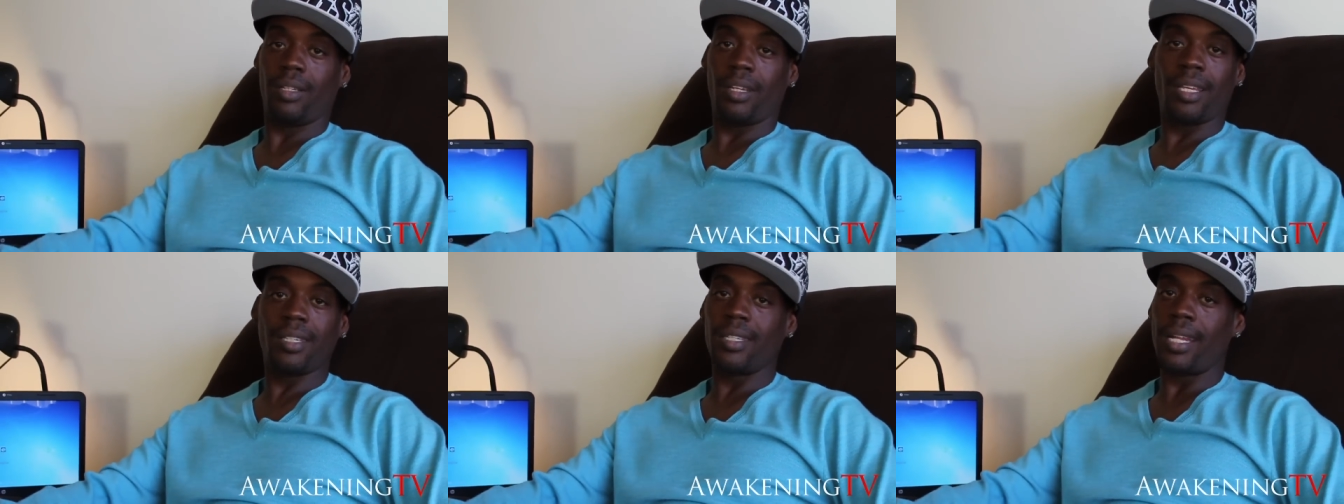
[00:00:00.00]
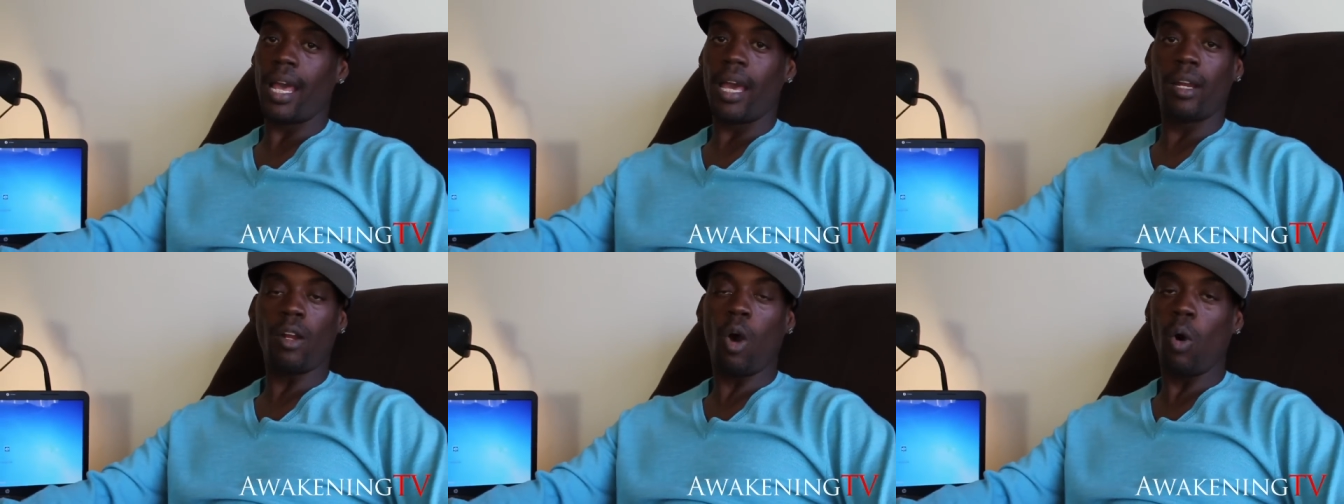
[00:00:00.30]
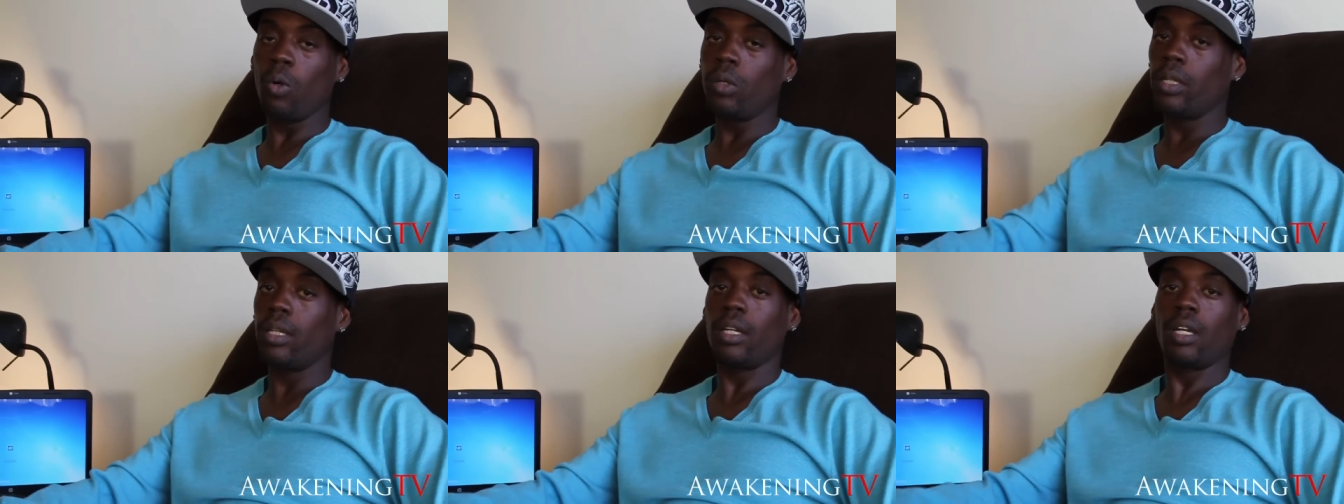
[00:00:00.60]
It's not
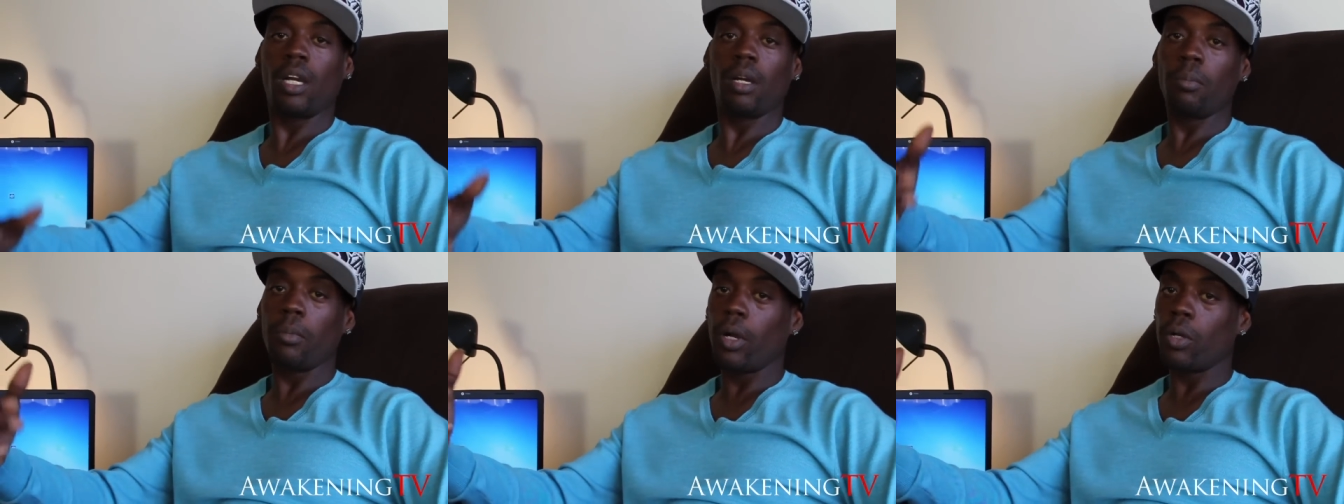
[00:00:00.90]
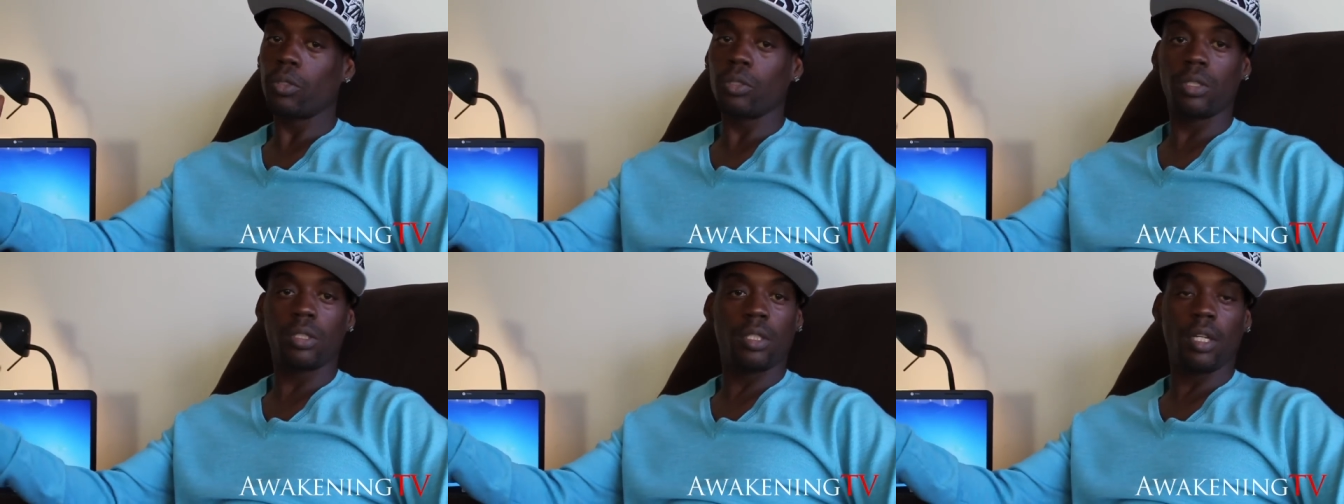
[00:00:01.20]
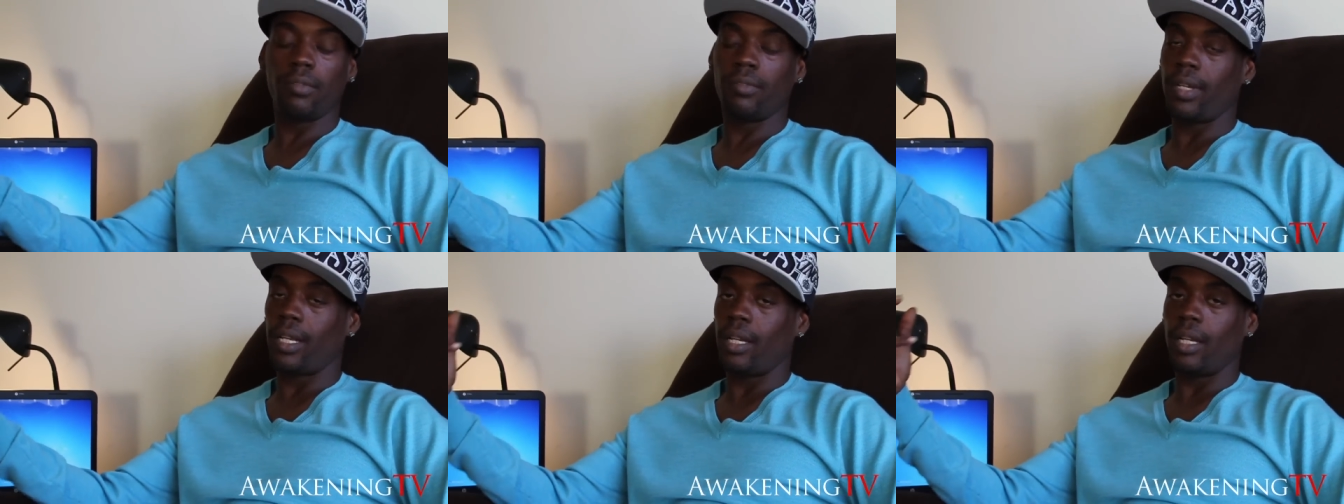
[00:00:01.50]
only the commercial
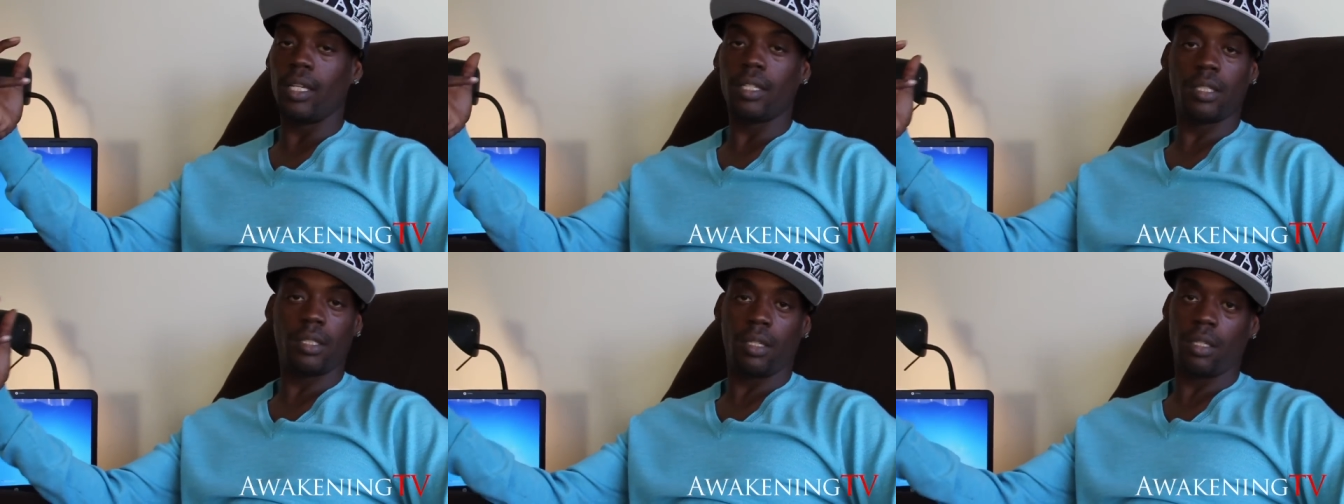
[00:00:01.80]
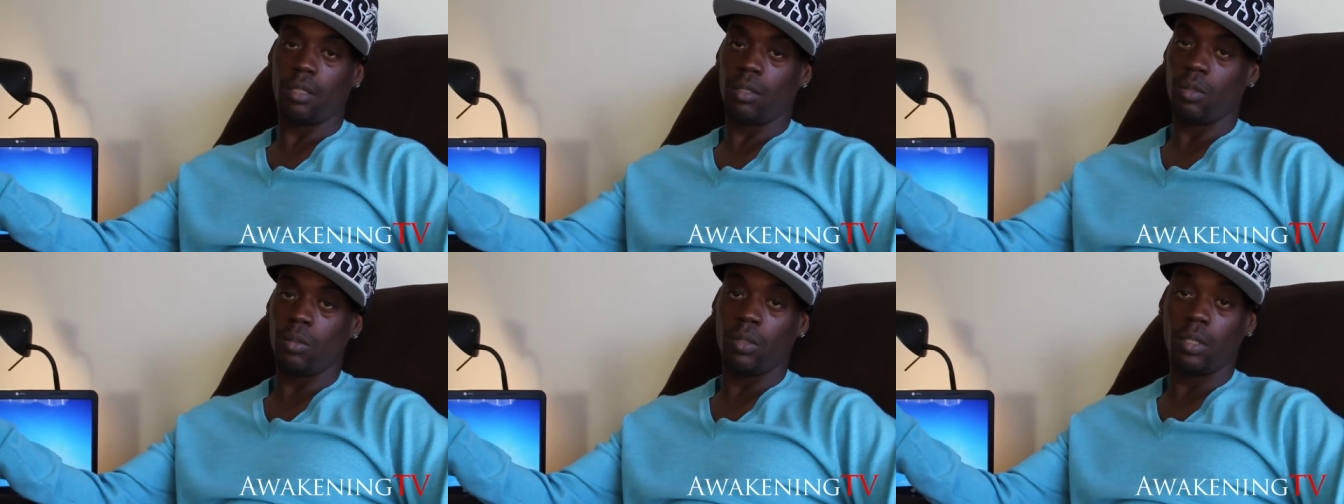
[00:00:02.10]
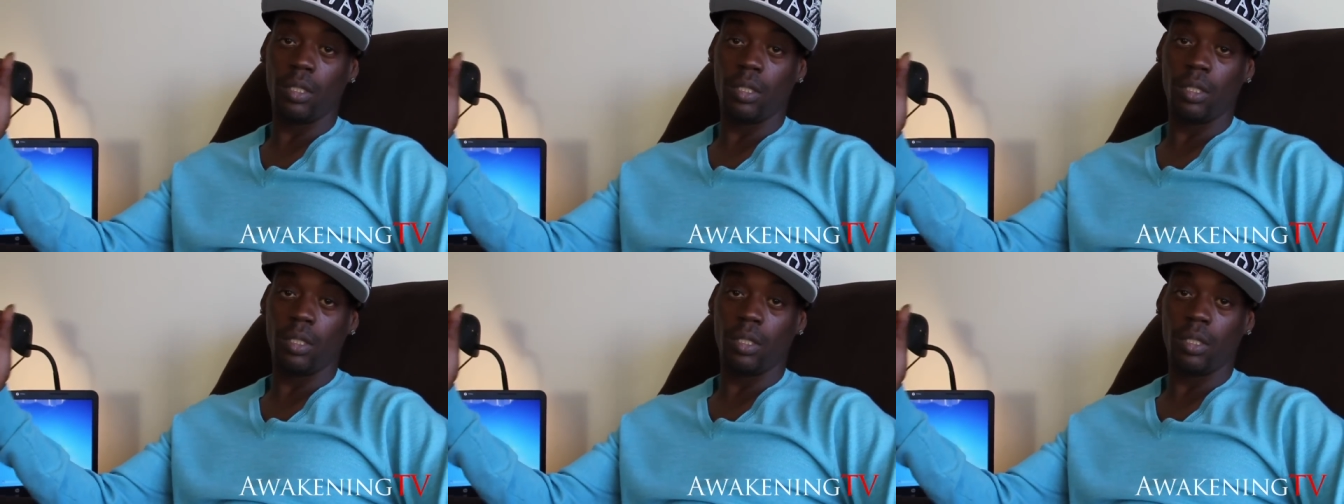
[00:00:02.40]
stuff they listening to.